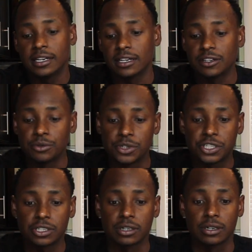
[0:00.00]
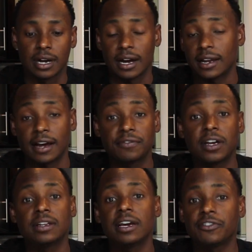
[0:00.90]
get a little bit of sugar. I've
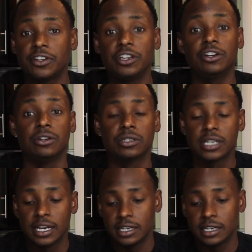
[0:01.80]
done that for years.